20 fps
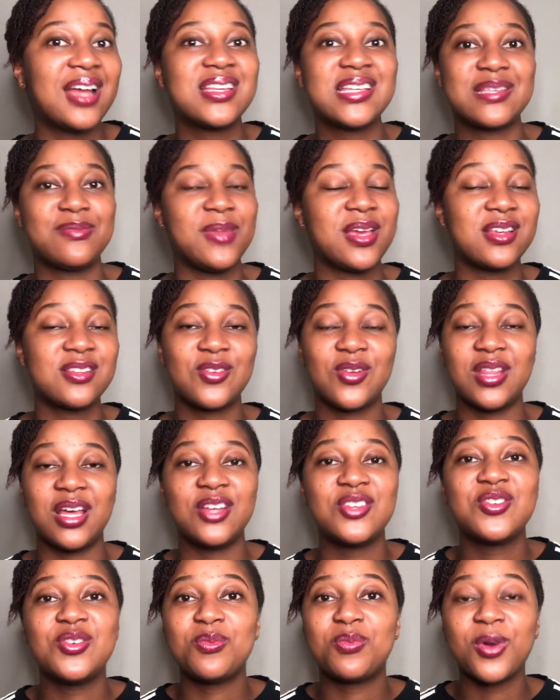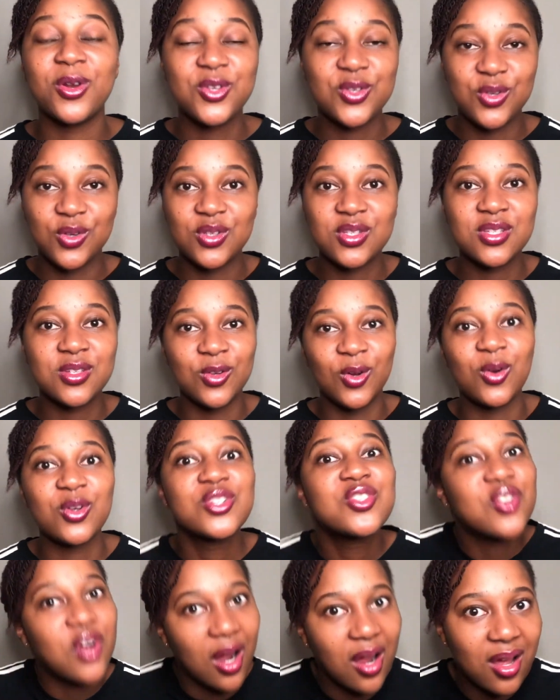Just make sure that you produce, you know,
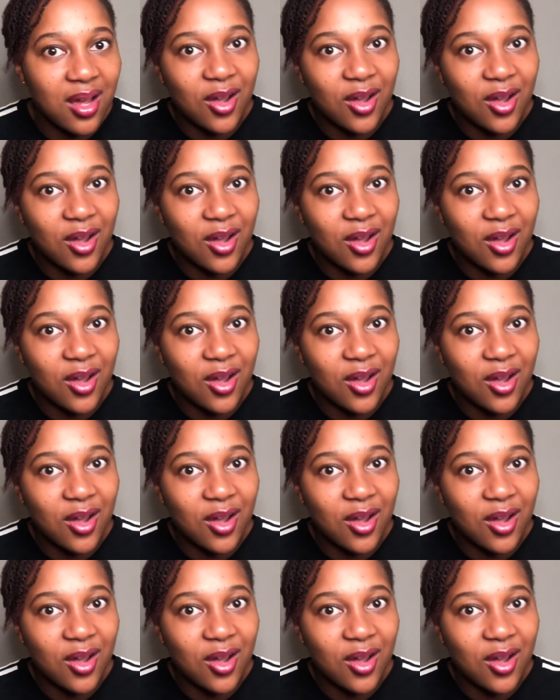stronger